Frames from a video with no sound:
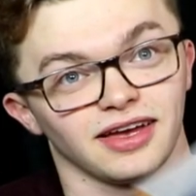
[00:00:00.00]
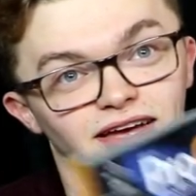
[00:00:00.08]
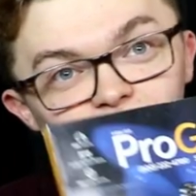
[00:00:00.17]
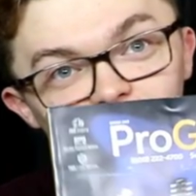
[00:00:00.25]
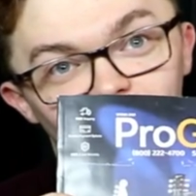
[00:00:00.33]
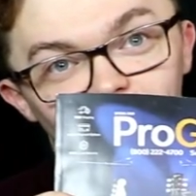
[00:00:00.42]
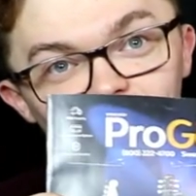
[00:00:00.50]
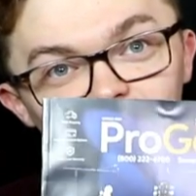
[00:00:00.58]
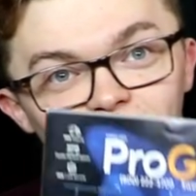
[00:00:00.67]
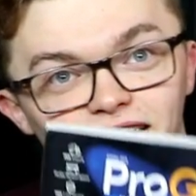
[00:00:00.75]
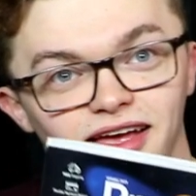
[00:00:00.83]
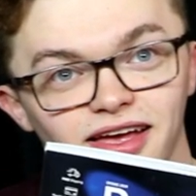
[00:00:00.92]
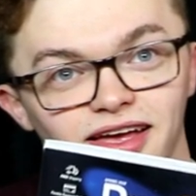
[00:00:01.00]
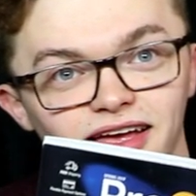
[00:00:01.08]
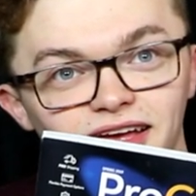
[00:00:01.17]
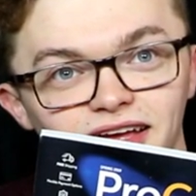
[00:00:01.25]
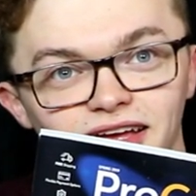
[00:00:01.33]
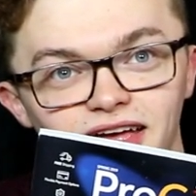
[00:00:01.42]
Now you can call
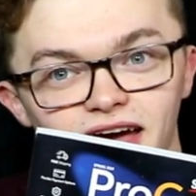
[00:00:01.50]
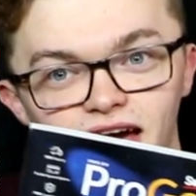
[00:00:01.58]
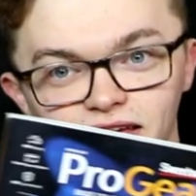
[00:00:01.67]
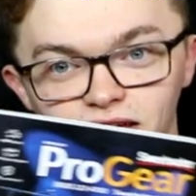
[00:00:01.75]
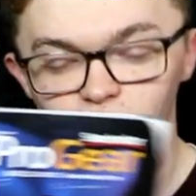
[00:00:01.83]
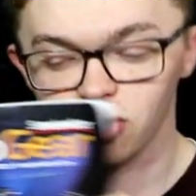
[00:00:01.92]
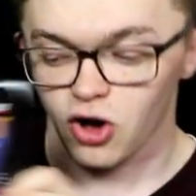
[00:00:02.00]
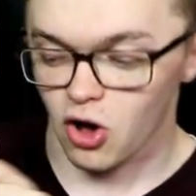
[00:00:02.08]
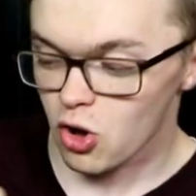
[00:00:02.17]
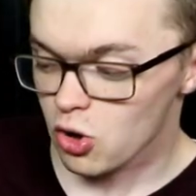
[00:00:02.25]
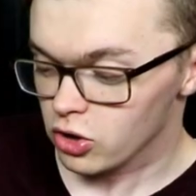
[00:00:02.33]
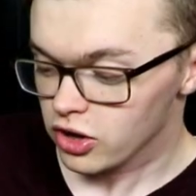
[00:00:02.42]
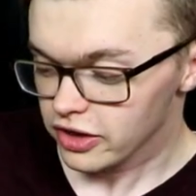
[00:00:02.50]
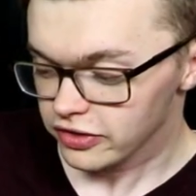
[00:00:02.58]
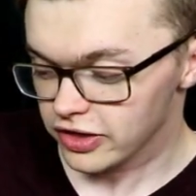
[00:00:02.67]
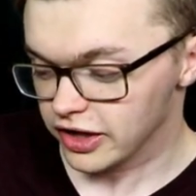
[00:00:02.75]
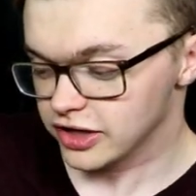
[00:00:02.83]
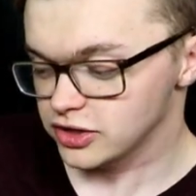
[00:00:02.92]
everyone. I can call
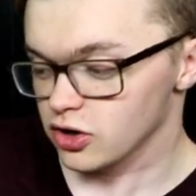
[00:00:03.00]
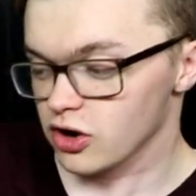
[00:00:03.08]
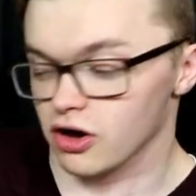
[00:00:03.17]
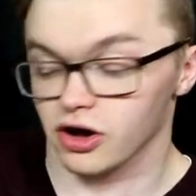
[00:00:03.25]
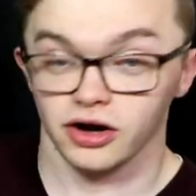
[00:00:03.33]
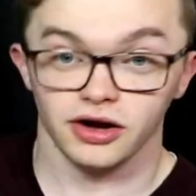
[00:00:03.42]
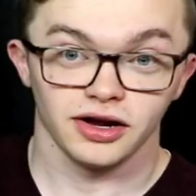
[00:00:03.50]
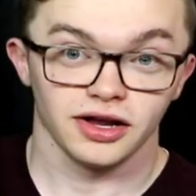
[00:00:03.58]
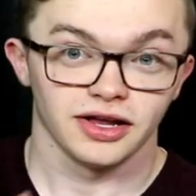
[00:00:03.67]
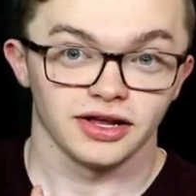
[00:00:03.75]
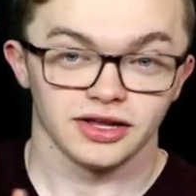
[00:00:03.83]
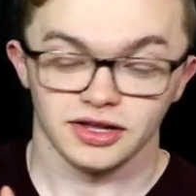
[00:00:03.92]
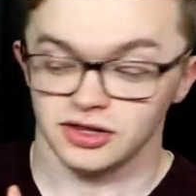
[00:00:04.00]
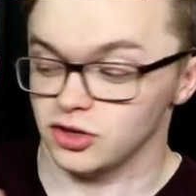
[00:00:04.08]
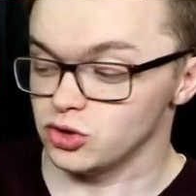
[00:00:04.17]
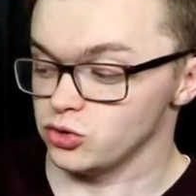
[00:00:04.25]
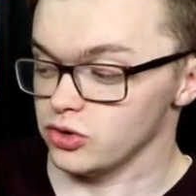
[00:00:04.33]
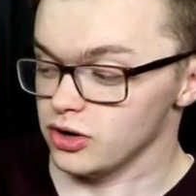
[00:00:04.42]
the guitar,
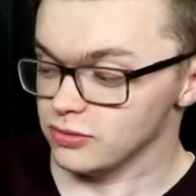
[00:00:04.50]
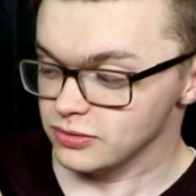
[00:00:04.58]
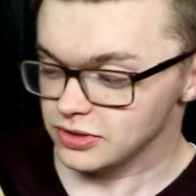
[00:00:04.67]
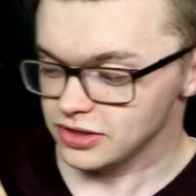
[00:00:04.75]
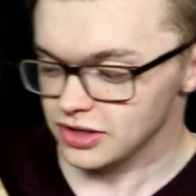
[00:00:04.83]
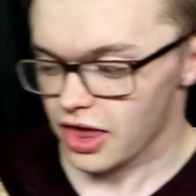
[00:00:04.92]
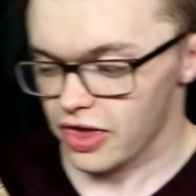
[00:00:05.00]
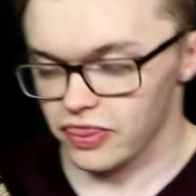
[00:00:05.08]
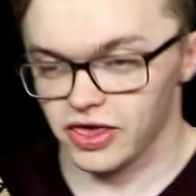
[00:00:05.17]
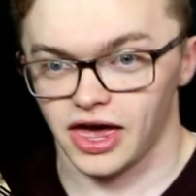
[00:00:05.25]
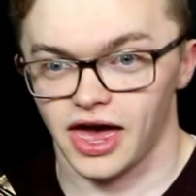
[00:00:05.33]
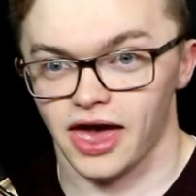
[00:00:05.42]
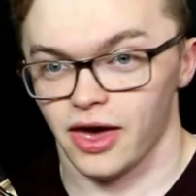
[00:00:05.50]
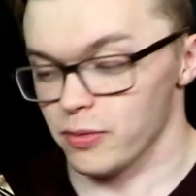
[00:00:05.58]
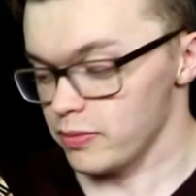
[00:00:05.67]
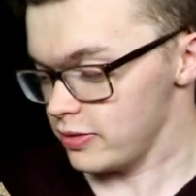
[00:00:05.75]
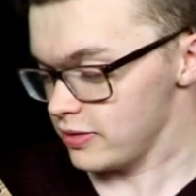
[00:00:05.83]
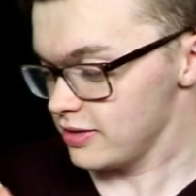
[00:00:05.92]
the drums, the
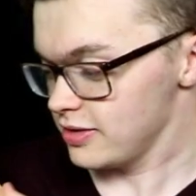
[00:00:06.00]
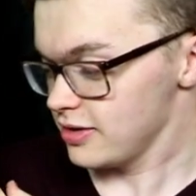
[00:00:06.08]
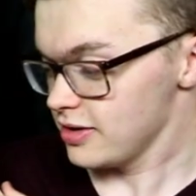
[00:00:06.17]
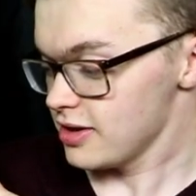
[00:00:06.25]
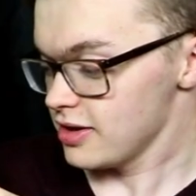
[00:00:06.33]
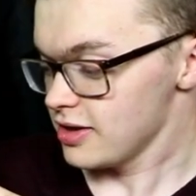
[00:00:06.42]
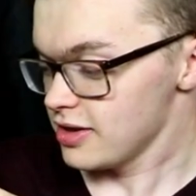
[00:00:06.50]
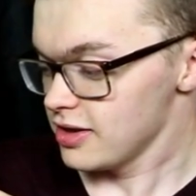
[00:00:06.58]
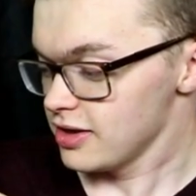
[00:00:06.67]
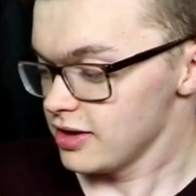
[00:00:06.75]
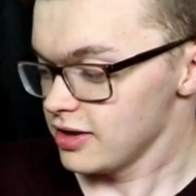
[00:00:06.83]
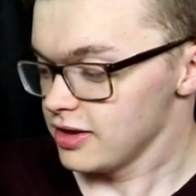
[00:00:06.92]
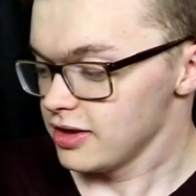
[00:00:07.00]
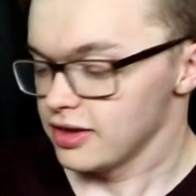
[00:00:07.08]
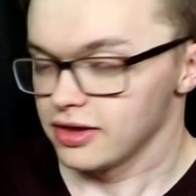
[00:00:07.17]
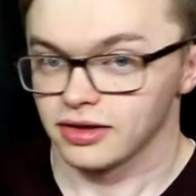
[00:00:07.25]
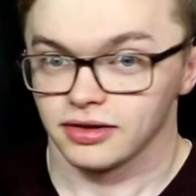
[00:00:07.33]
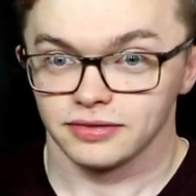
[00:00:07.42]
amp. If you if
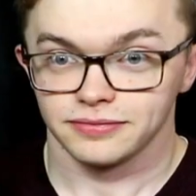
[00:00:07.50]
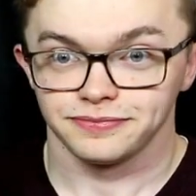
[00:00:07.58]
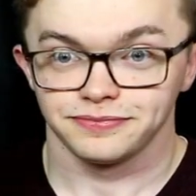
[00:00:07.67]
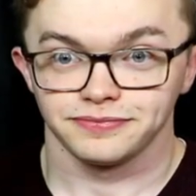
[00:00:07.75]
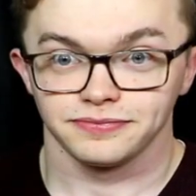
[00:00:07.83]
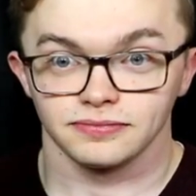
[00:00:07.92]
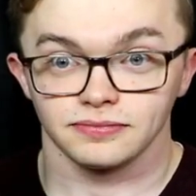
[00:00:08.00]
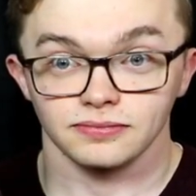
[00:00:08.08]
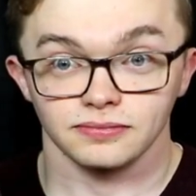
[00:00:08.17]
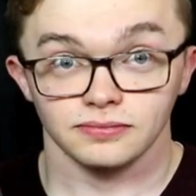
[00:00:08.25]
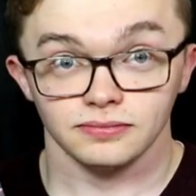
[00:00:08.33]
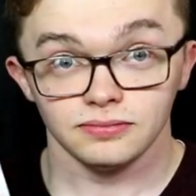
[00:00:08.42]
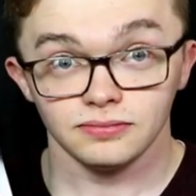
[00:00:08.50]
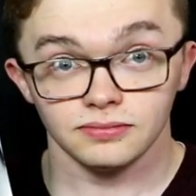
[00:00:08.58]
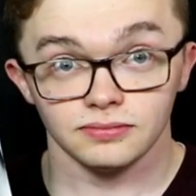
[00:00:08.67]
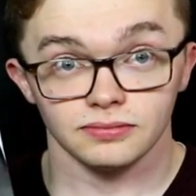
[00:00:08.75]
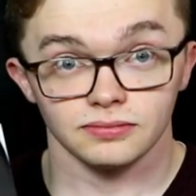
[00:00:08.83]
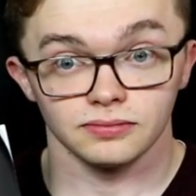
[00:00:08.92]
you want them to come into
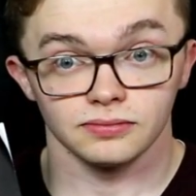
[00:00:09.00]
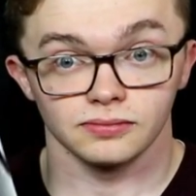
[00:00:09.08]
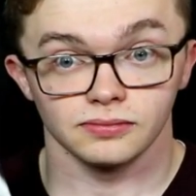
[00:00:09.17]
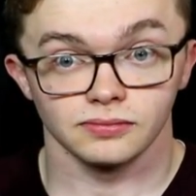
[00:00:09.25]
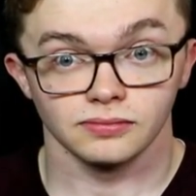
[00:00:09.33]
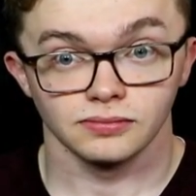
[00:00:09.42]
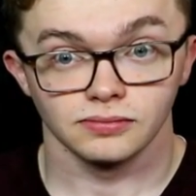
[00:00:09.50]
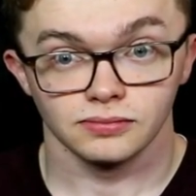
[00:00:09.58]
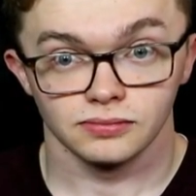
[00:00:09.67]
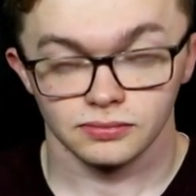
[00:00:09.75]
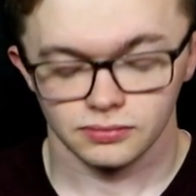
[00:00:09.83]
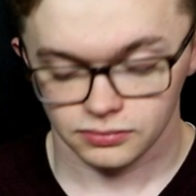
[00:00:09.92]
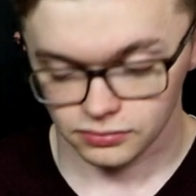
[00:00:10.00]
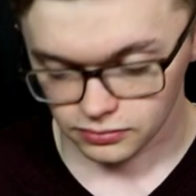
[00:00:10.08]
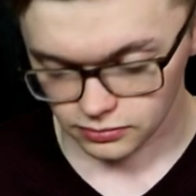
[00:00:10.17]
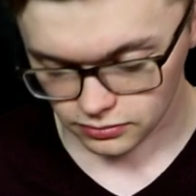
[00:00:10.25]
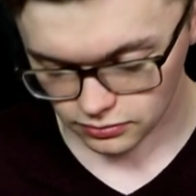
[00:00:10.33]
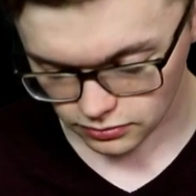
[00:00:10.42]
your house and record a
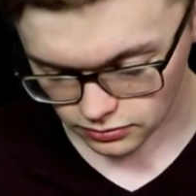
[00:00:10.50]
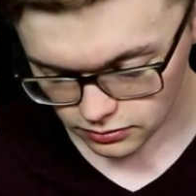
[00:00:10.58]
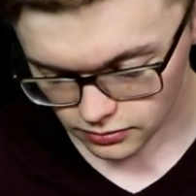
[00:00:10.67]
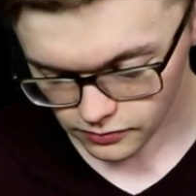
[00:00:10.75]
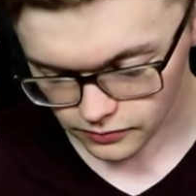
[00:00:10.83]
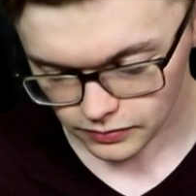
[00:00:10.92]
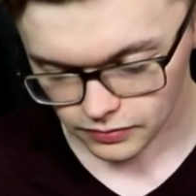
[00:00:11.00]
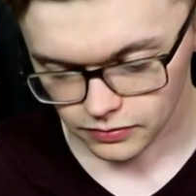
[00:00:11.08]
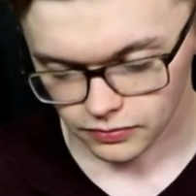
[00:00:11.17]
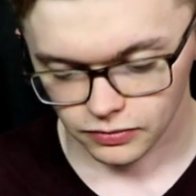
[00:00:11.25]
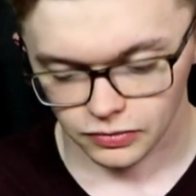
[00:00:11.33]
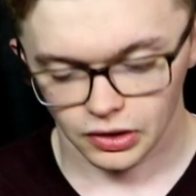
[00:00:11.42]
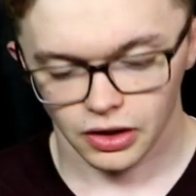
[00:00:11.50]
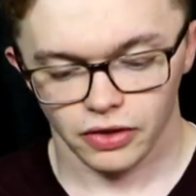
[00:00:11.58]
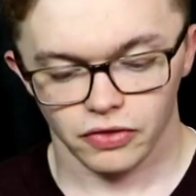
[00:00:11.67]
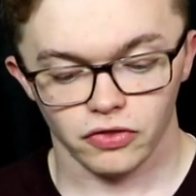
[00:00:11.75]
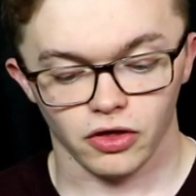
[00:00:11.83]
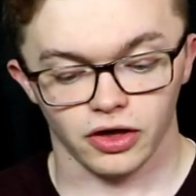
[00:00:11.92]
thing for you, you can call them.
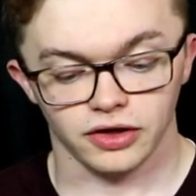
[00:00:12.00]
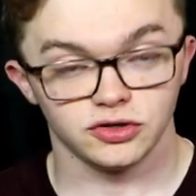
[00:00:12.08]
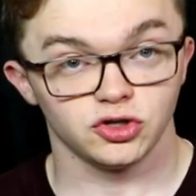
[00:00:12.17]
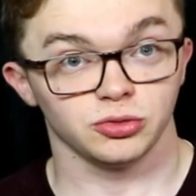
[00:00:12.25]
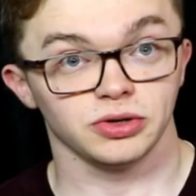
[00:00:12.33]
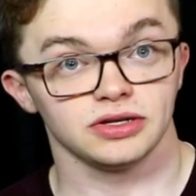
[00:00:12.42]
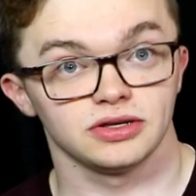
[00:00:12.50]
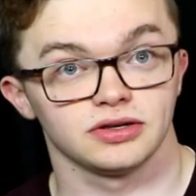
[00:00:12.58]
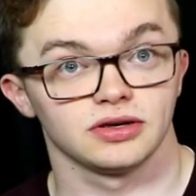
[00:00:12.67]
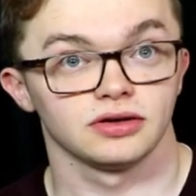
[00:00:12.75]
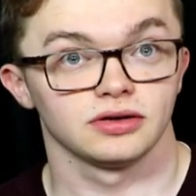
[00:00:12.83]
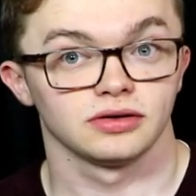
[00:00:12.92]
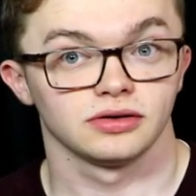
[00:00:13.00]
The instruments.